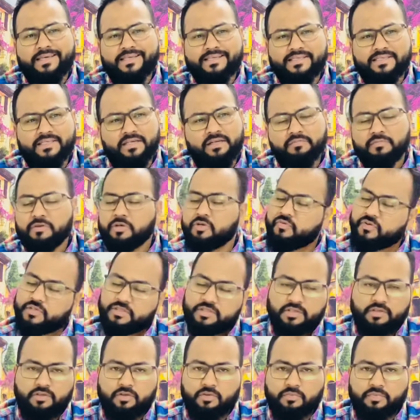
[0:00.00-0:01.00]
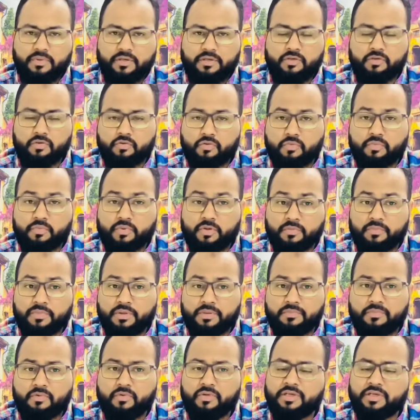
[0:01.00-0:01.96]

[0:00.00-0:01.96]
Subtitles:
steel manufacturer company, no problem.